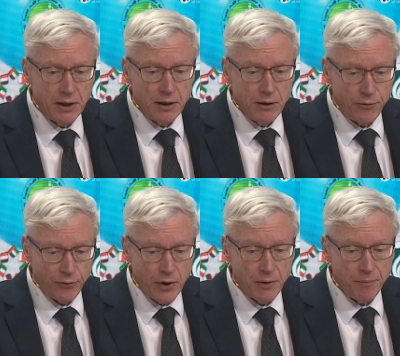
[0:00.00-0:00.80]

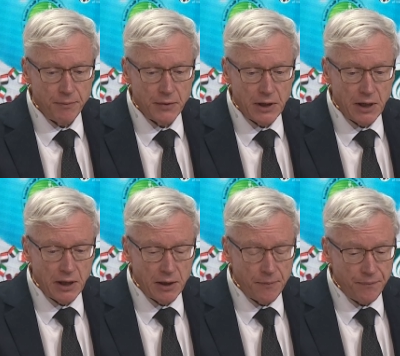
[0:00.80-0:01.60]
from
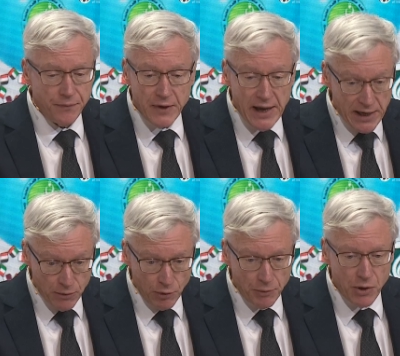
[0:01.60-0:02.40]
animal
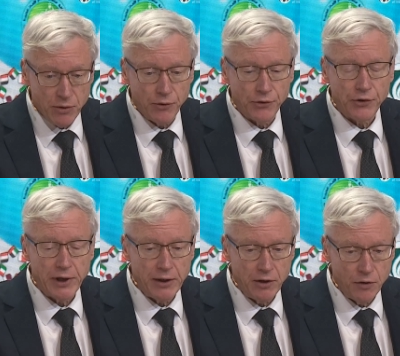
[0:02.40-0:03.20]
models
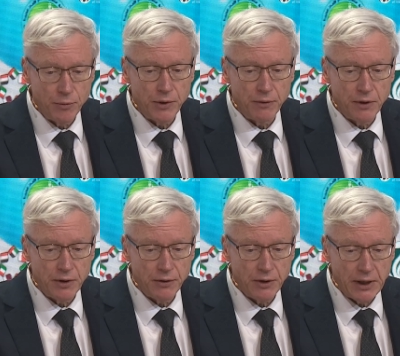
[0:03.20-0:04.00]
and human
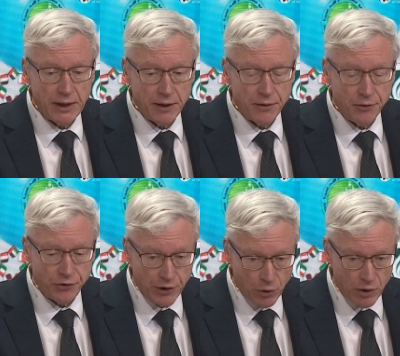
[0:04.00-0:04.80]

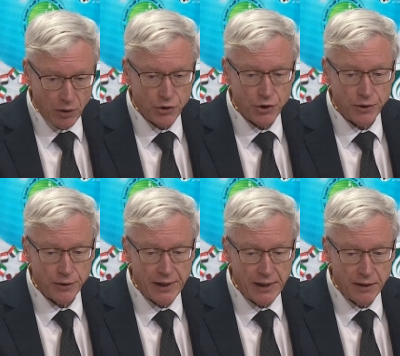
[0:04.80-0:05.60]
cell culture
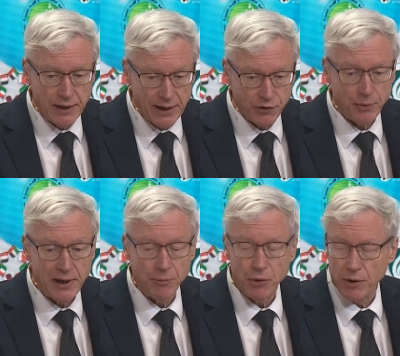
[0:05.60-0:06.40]
and explant
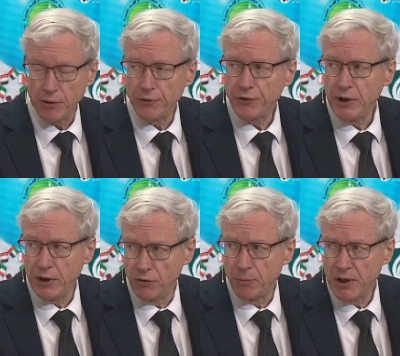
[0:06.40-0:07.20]
models
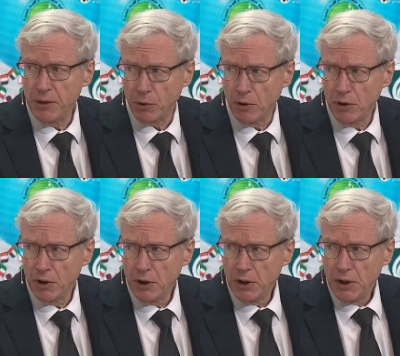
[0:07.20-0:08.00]
into people.
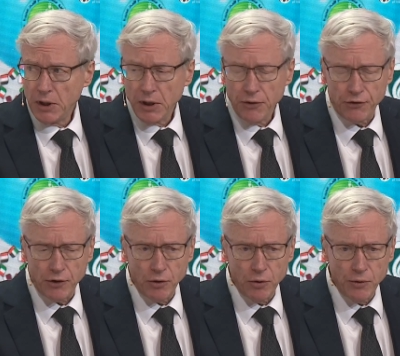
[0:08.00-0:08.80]
So